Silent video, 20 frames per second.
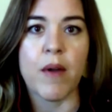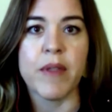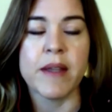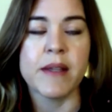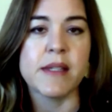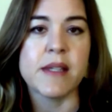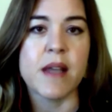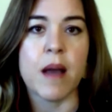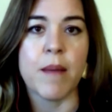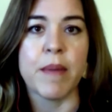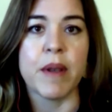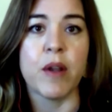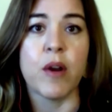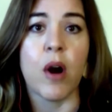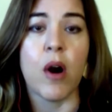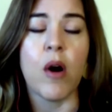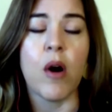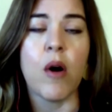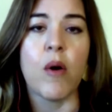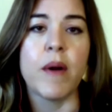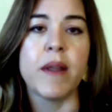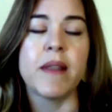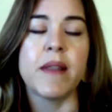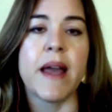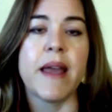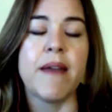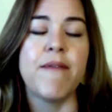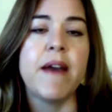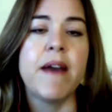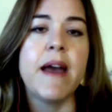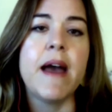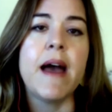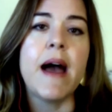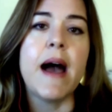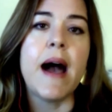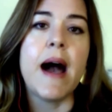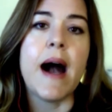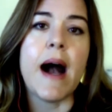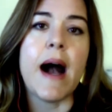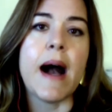things come and go in life.
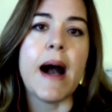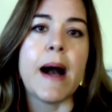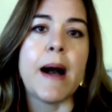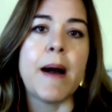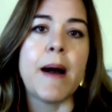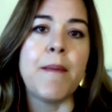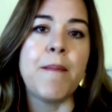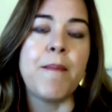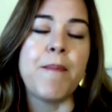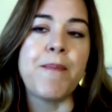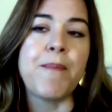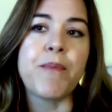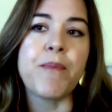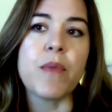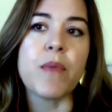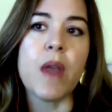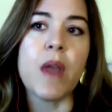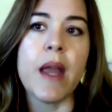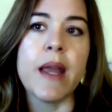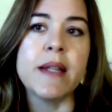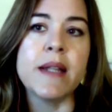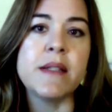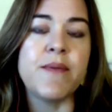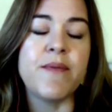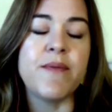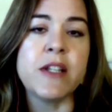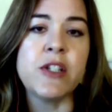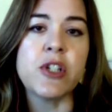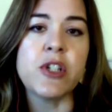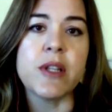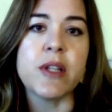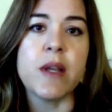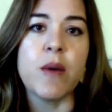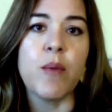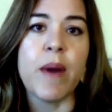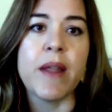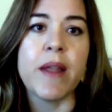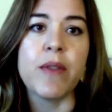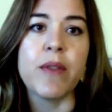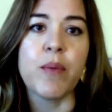I eventually
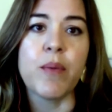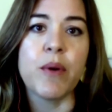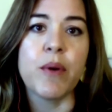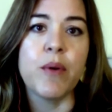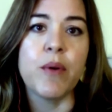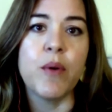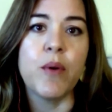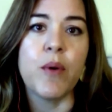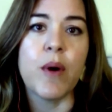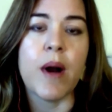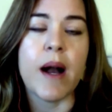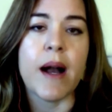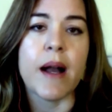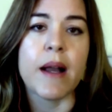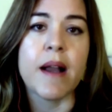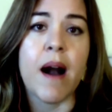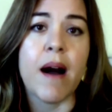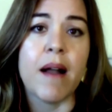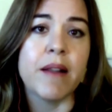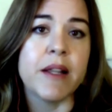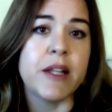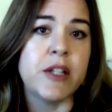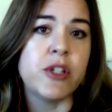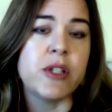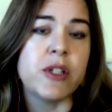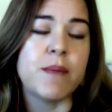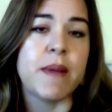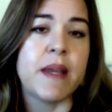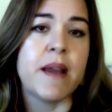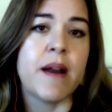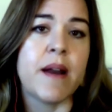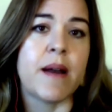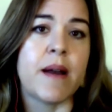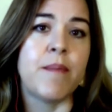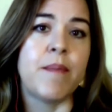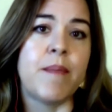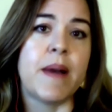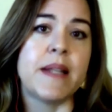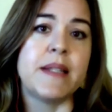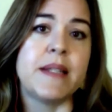went through college to
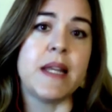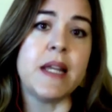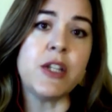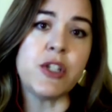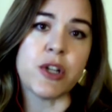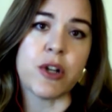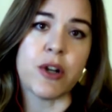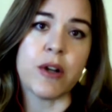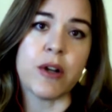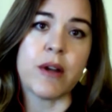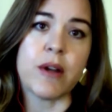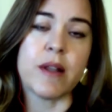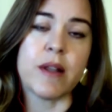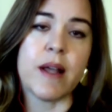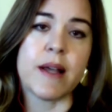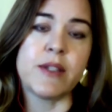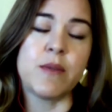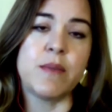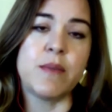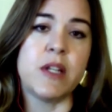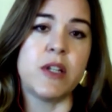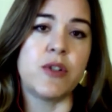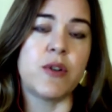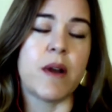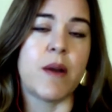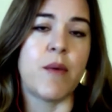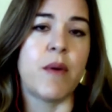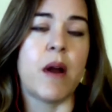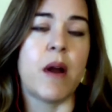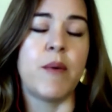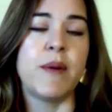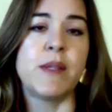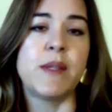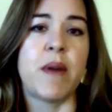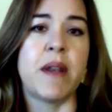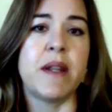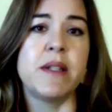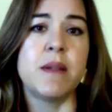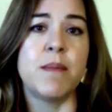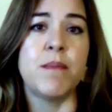become a teacher, a classroom teacher. I always
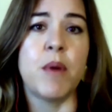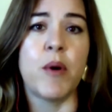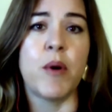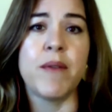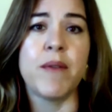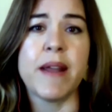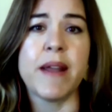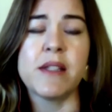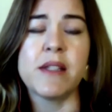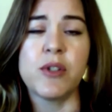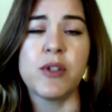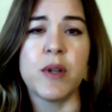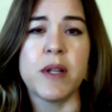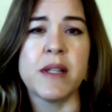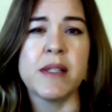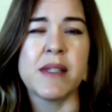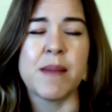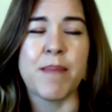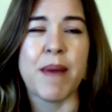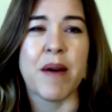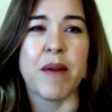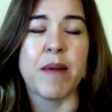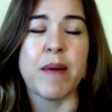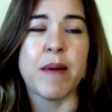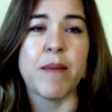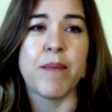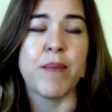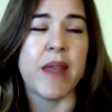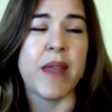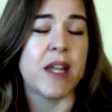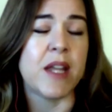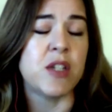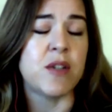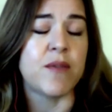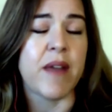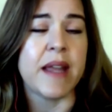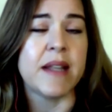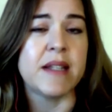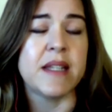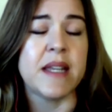wanted to motivate students. About the age of
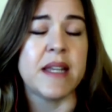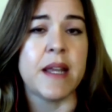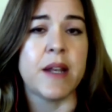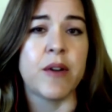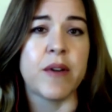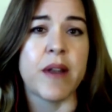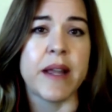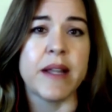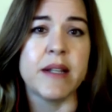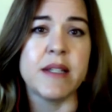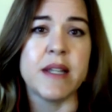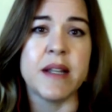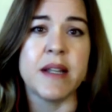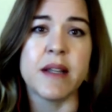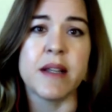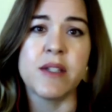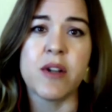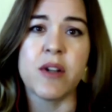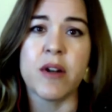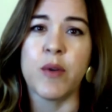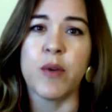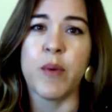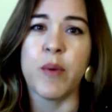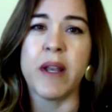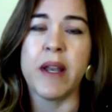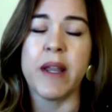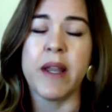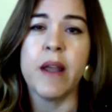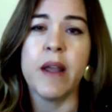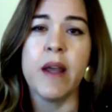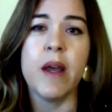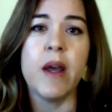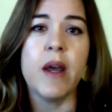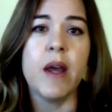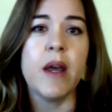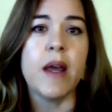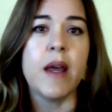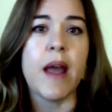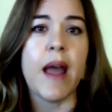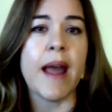18 or 19, I started reading
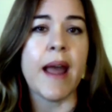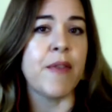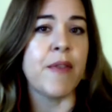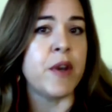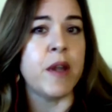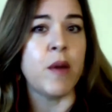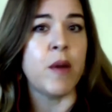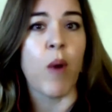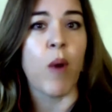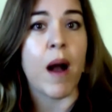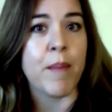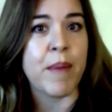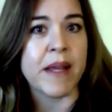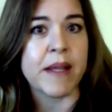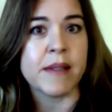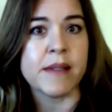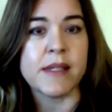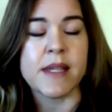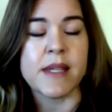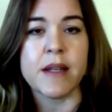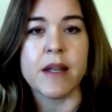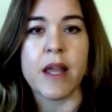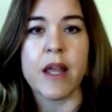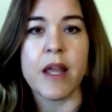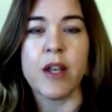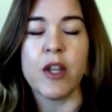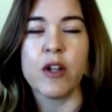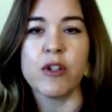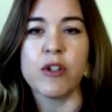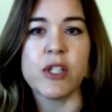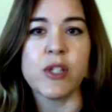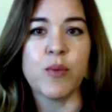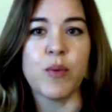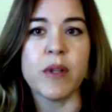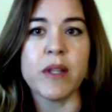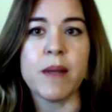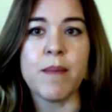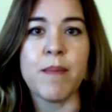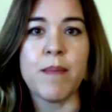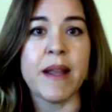Anthony Robbins and just
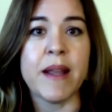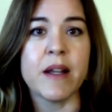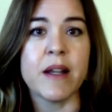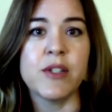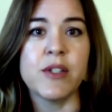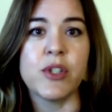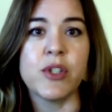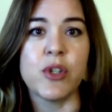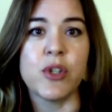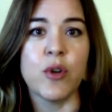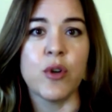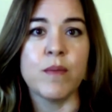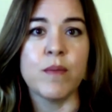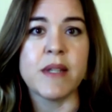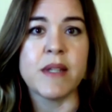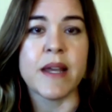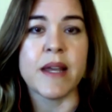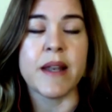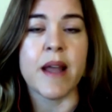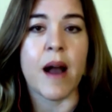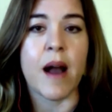really being consumed and